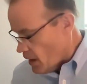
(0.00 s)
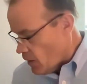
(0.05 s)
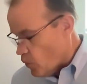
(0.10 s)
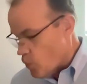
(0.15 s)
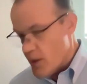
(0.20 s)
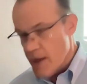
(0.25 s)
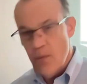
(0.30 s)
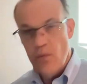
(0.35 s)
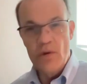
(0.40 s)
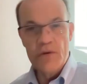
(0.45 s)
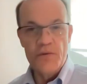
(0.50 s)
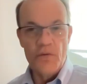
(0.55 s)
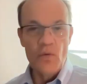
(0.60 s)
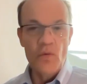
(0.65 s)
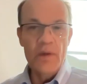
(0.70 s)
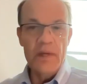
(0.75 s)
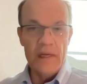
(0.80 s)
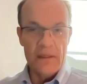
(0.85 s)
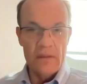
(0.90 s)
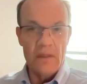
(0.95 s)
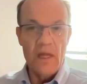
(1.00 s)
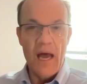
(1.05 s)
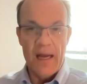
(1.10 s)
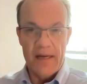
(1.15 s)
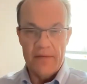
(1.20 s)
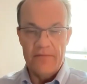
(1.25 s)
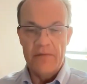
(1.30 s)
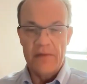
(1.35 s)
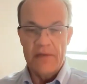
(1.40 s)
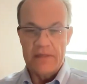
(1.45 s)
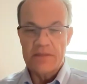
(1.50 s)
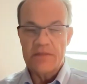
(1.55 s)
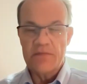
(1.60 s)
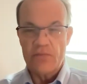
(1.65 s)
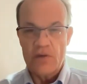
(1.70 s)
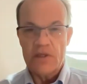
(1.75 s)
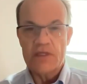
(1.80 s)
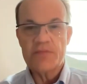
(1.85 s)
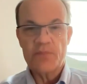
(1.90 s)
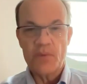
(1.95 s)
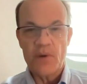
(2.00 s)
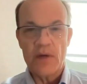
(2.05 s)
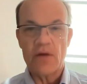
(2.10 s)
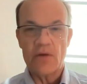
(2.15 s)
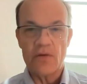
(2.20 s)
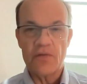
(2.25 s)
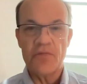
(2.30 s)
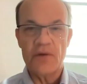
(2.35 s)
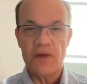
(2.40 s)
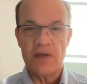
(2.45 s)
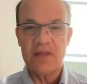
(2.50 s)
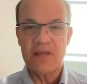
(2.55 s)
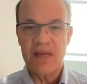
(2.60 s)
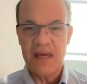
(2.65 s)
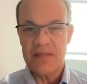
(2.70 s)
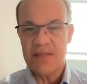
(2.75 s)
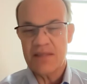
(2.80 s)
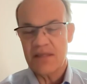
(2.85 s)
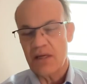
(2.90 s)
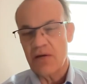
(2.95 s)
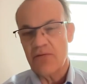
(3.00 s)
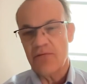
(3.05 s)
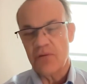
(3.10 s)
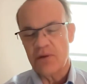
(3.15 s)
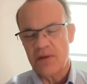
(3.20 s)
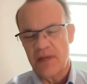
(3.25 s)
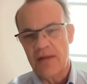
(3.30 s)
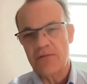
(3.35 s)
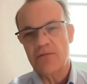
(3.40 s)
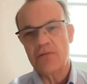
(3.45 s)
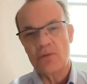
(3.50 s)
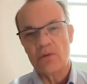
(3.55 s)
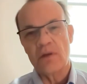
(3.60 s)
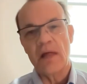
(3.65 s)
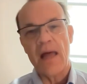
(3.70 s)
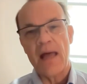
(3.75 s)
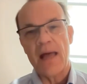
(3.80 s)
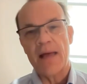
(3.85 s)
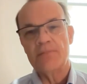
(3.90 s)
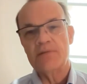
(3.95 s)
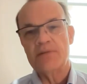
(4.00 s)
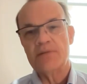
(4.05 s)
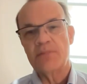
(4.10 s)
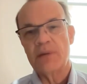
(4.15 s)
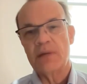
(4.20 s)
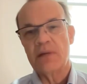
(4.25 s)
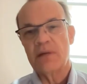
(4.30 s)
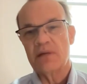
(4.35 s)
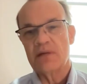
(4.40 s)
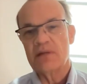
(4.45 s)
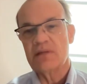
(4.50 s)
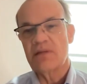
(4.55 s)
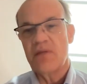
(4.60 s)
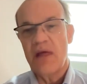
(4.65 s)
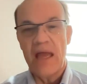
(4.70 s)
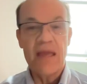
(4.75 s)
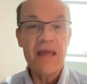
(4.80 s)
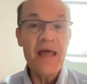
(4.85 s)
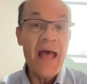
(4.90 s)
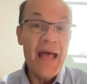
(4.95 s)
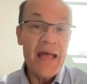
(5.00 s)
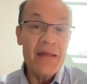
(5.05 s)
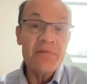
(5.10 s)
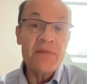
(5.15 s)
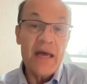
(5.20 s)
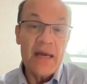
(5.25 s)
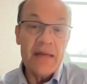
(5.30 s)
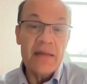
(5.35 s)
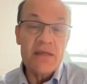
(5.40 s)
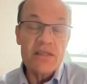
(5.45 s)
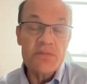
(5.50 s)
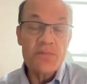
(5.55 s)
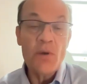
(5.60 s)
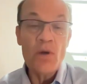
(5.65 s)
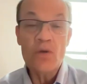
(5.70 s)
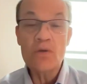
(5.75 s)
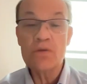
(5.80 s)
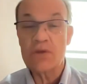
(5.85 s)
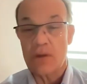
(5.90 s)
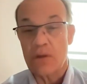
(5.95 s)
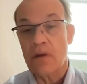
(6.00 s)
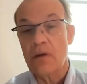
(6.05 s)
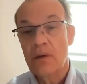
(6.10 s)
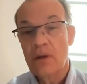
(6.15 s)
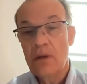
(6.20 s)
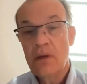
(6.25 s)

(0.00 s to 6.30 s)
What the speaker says: we were doing a lot of this respirator fit testing for dental labs because they had that exposure